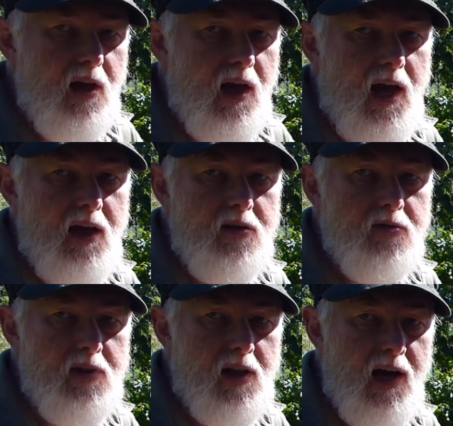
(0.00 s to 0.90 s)
and
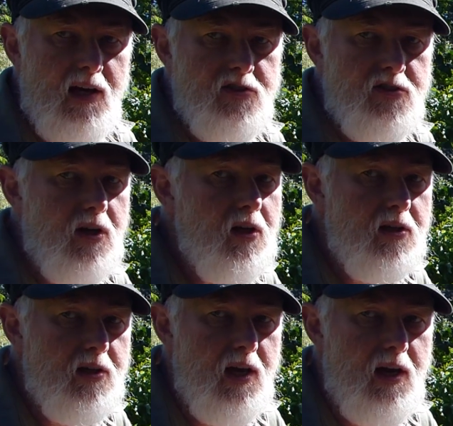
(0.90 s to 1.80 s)
for the last
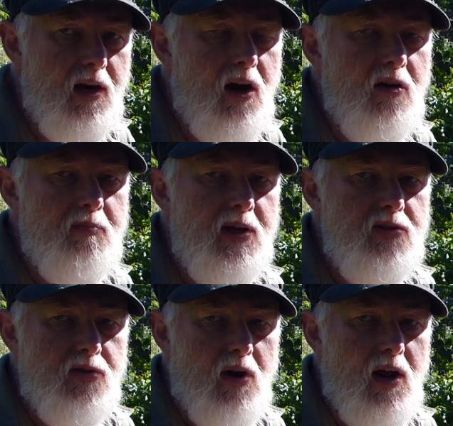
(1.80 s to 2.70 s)
year I've
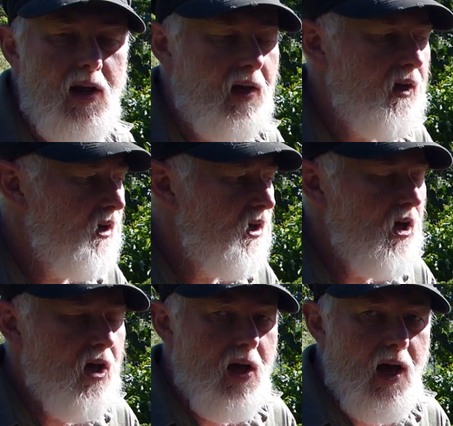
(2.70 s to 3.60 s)
been trialing
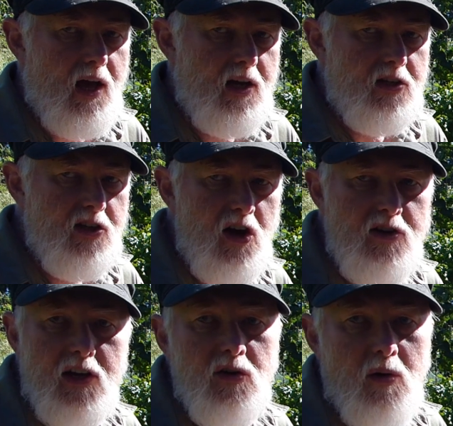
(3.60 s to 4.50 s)
a
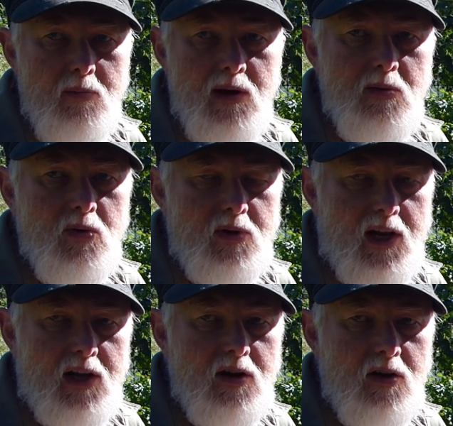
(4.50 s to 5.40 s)
no-dig or minimal
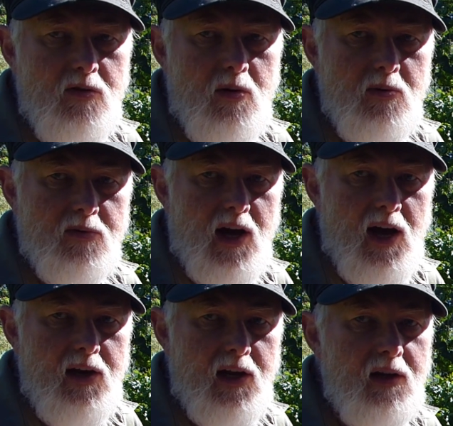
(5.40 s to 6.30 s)
dig form of
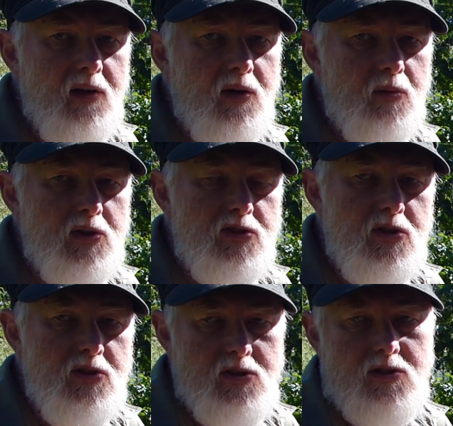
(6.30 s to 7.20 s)
gardening, which
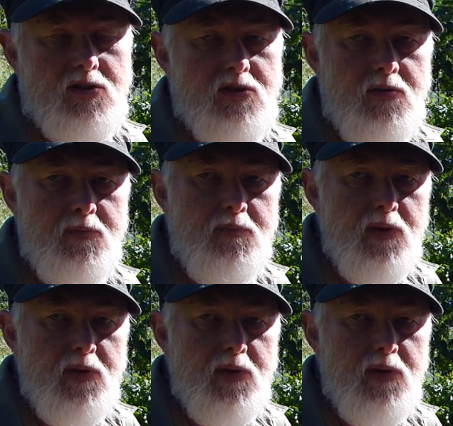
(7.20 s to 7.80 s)
uses